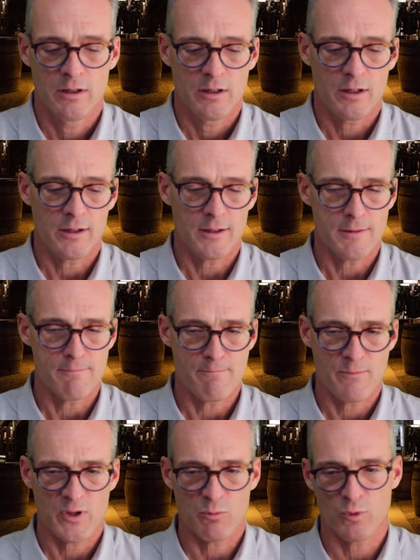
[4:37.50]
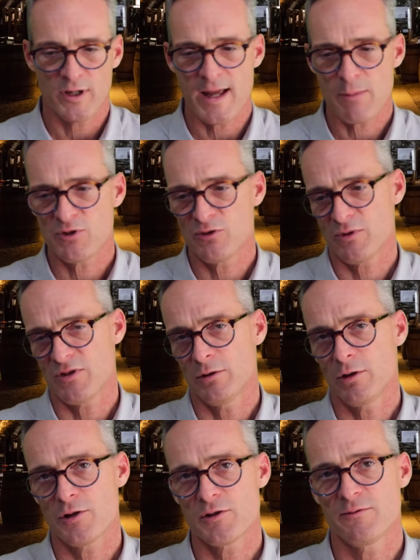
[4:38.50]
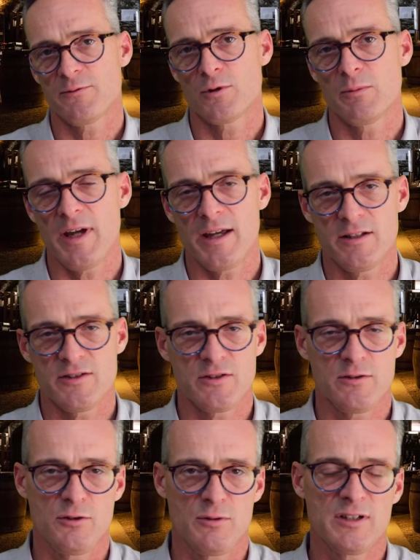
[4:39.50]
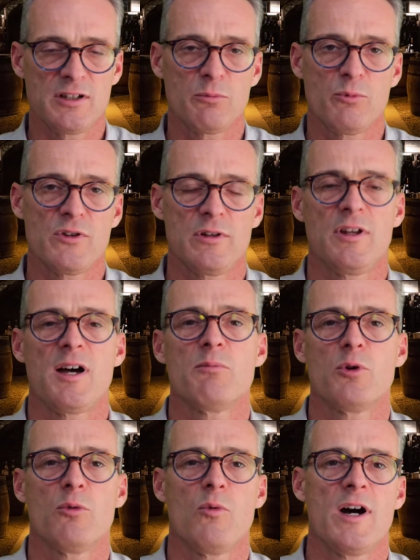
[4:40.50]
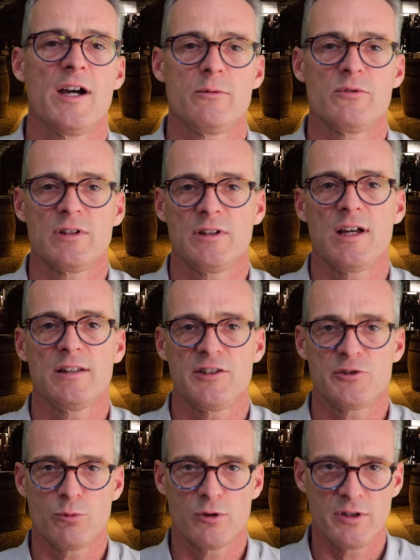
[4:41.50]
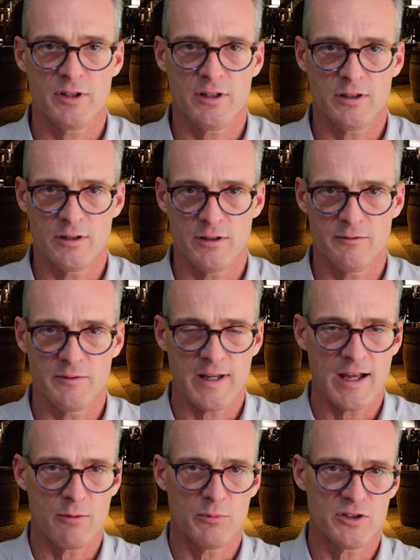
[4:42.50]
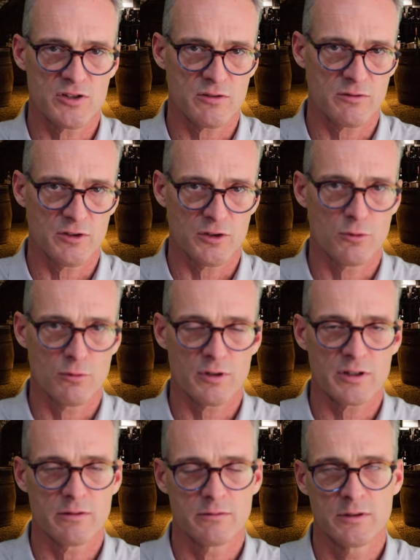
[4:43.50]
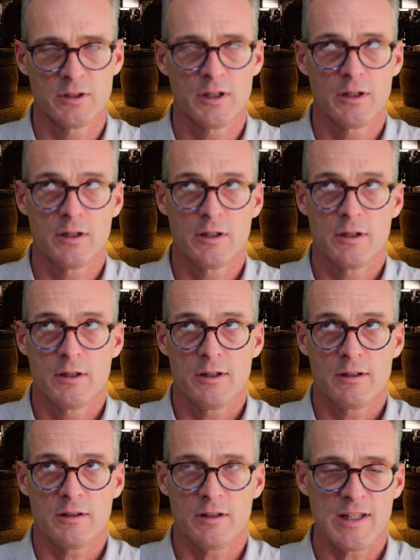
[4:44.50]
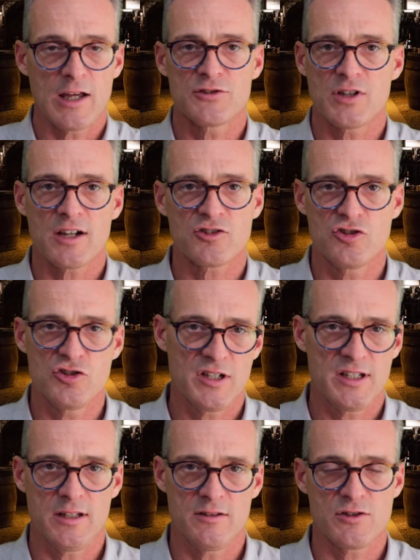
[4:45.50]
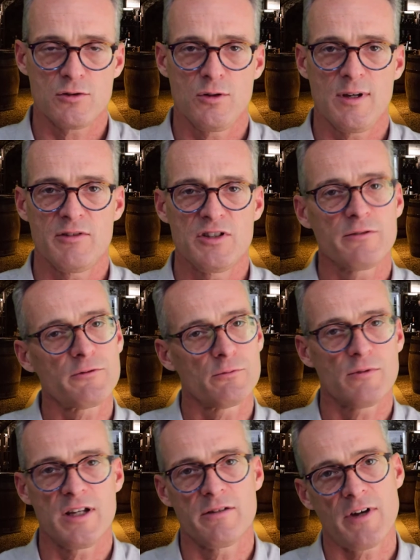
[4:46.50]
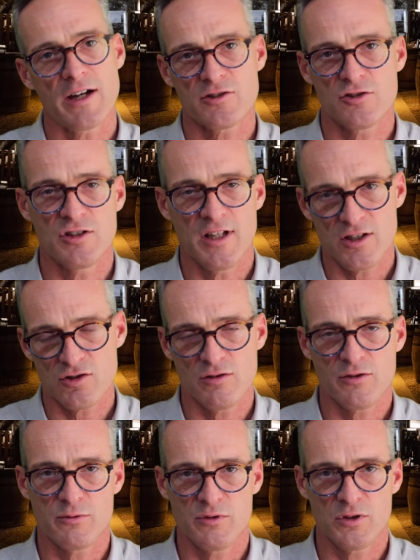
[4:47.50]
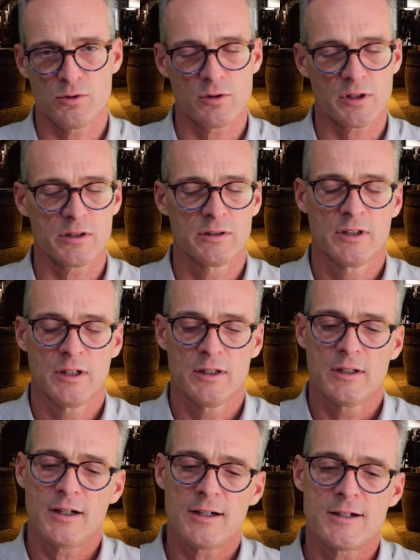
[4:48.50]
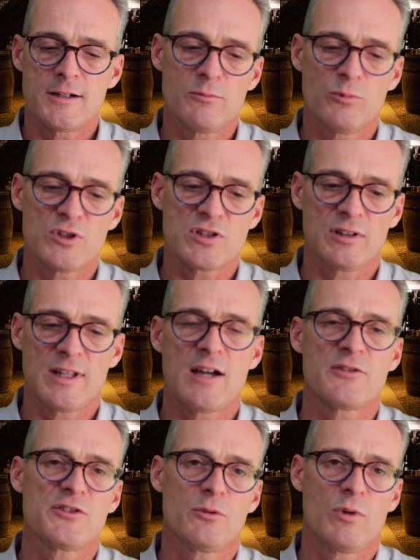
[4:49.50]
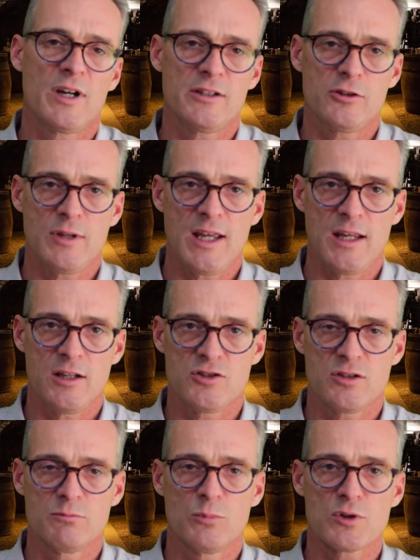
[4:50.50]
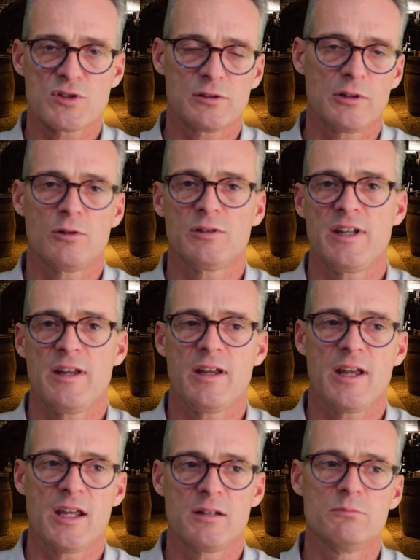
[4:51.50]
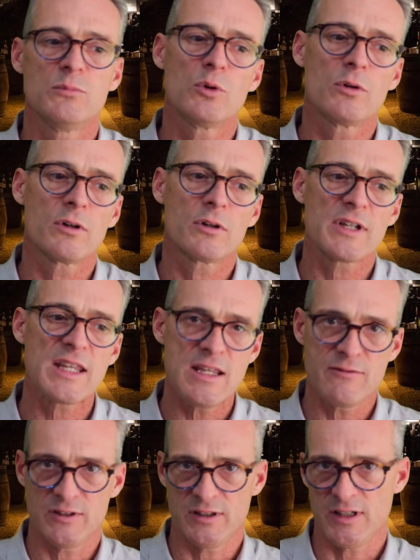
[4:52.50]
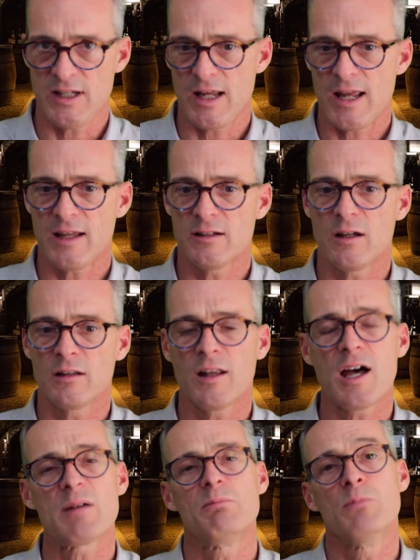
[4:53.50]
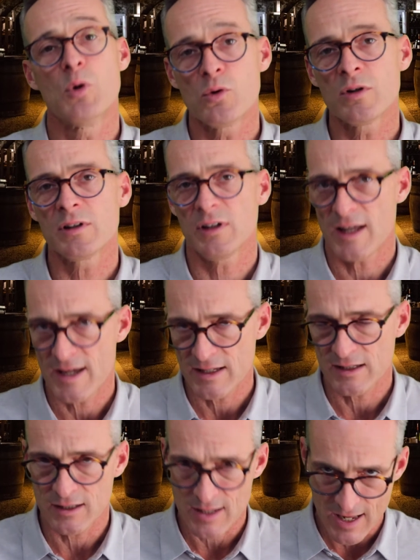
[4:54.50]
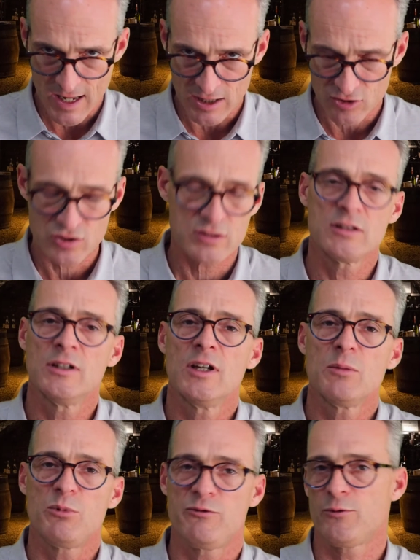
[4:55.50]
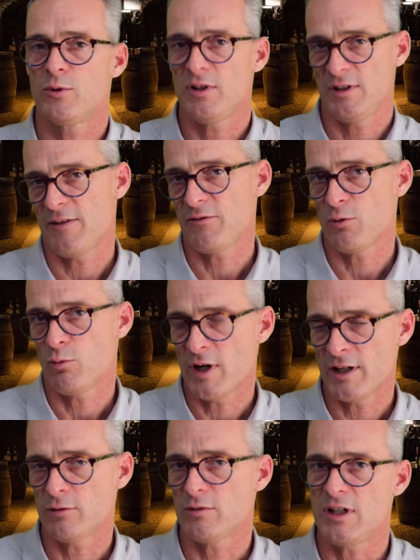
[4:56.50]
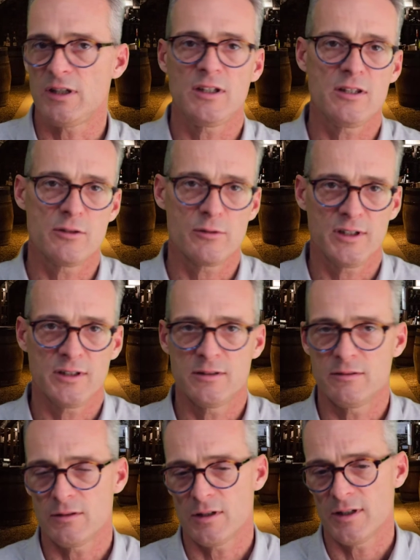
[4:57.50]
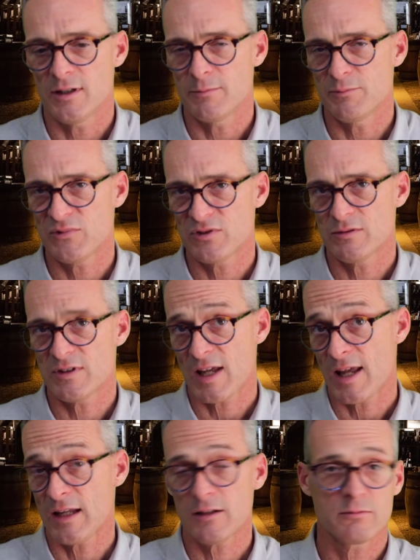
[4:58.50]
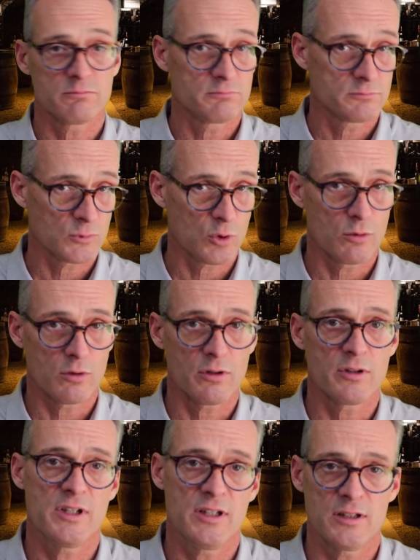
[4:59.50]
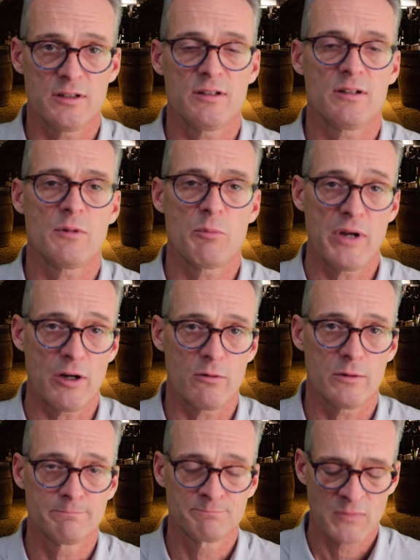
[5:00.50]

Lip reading: And what happens with the larger format is you end up with a lot more wine with a lot less worry of how much the cork allows oxygen in. So you have a different rate of oxygenation through the cork, which allows the wine to age more slowly and more evenly, and a lot more like it aged before it left the winery, either in tank or in a barrel.